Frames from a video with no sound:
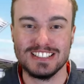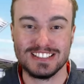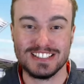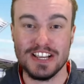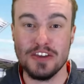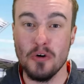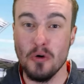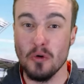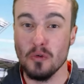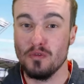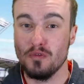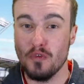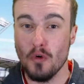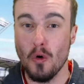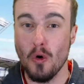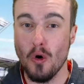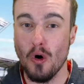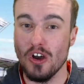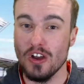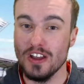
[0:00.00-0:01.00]
to see all
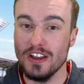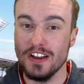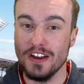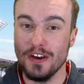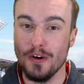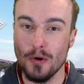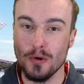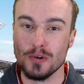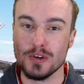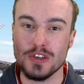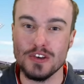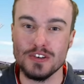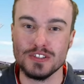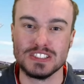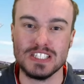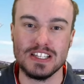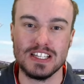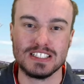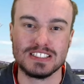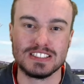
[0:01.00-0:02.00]
four all
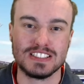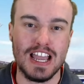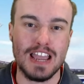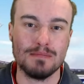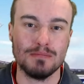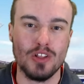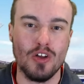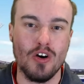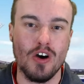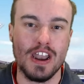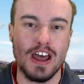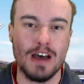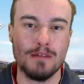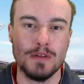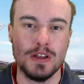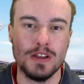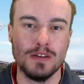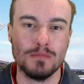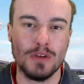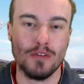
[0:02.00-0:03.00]
used in the same
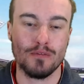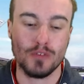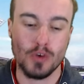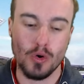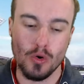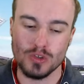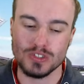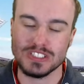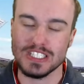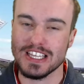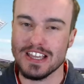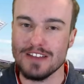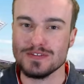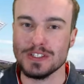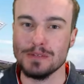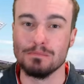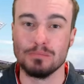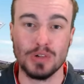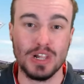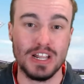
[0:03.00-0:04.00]
lineup. But of course, it
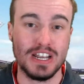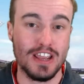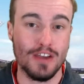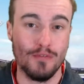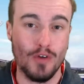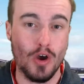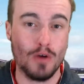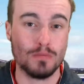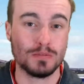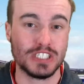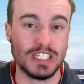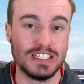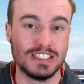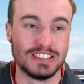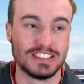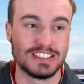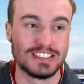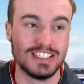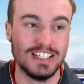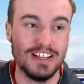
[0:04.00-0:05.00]
gives them plenty of
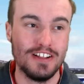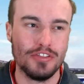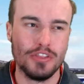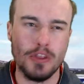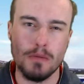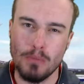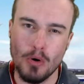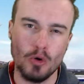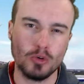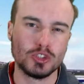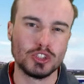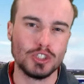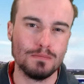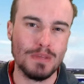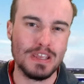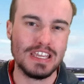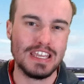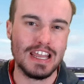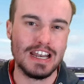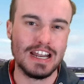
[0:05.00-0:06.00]
options. The ball
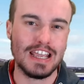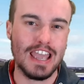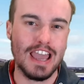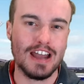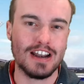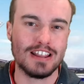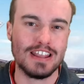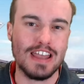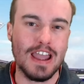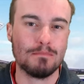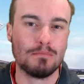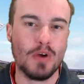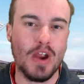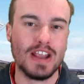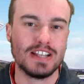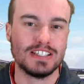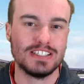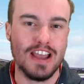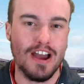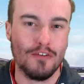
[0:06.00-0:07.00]
should be getting out of that
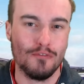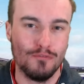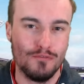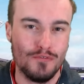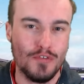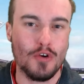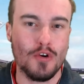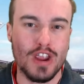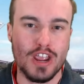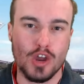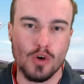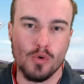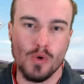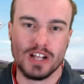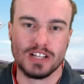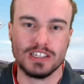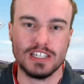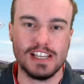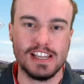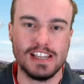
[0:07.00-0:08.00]
breakdown very
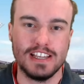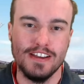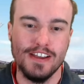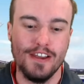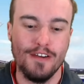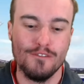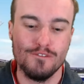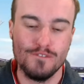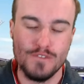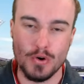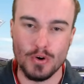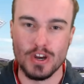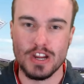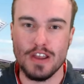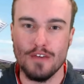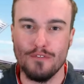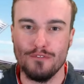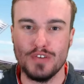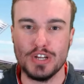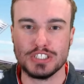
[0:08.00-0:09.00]
quickly,
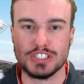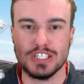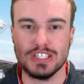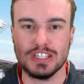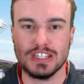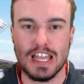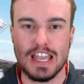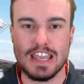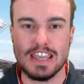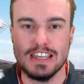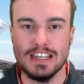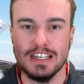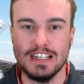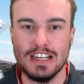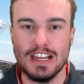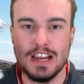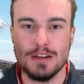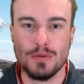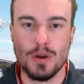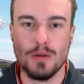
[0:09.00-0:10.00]
very efficiently.
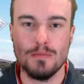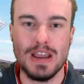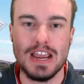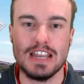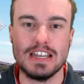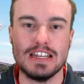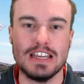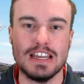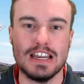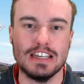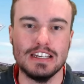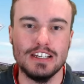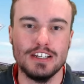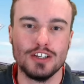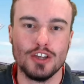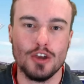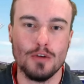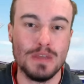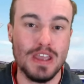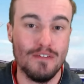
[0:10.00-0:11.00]
Romania
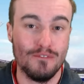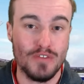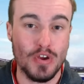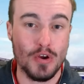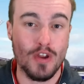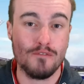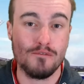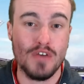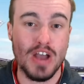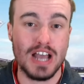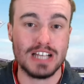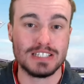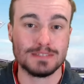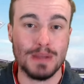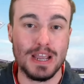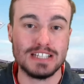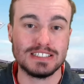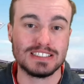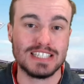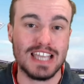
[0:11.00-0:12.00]
could be a very
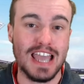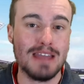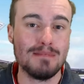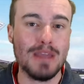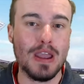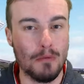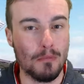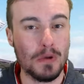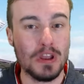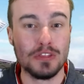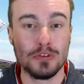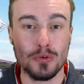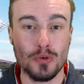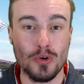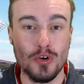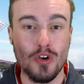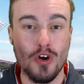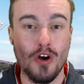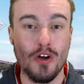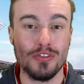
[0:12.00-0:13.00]
fast-paced game, and whether
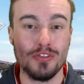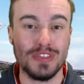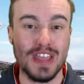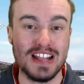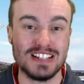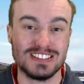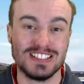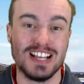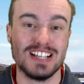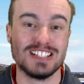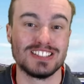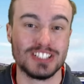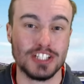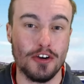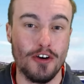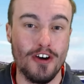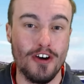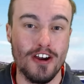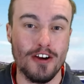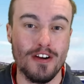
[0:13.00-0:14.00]
or not that does
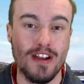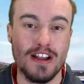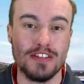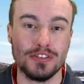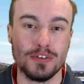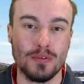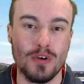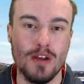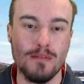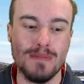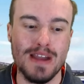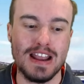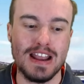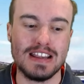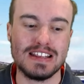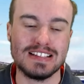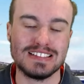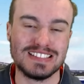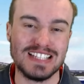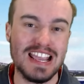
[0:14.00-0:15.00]
tire out the
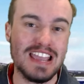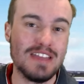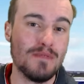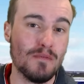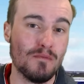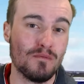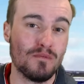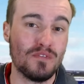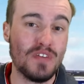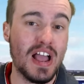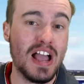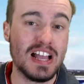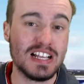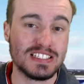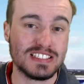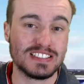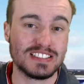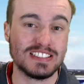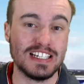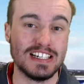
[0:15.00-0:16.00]
Romanians even
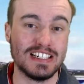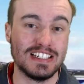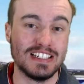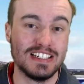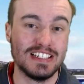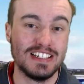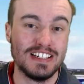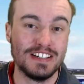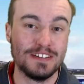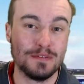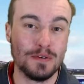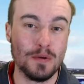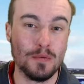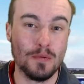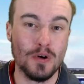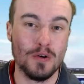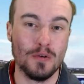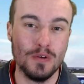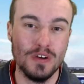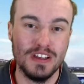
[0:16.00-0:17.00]
faster, we
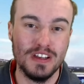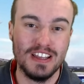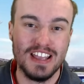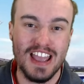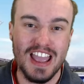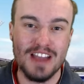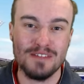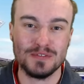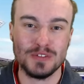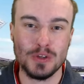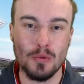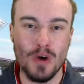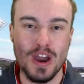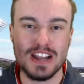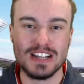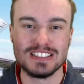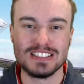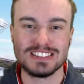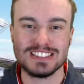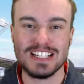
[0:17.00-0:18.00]
will have to
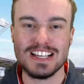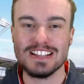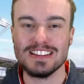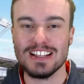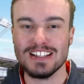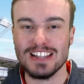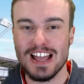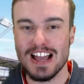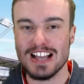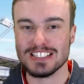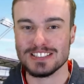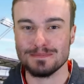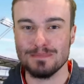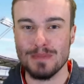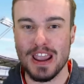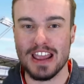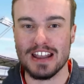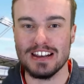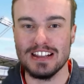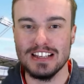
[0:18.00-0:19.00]
wait and see. In the last
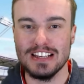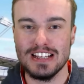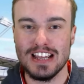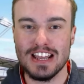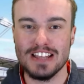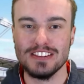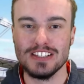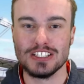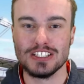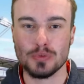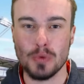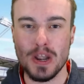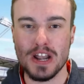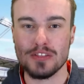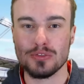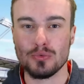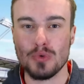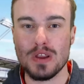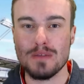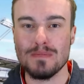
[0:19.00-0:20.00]
man in the
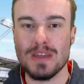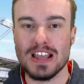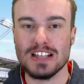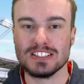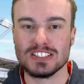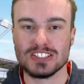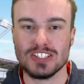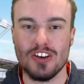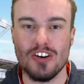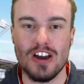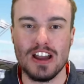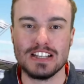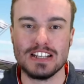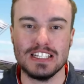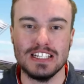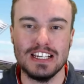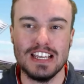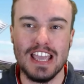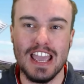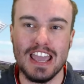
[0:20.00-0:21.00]
twenty-three man side,
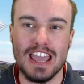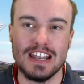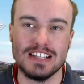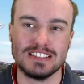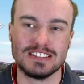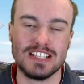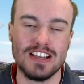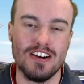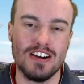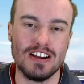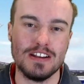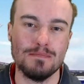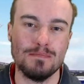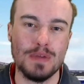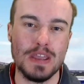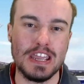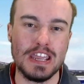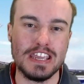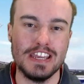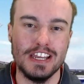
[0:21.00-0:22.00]
it is going to
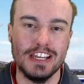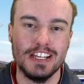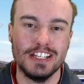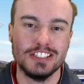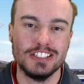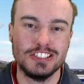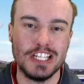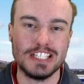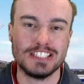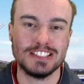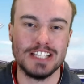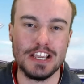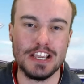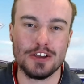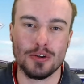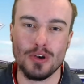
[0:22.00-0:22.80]
be Jesse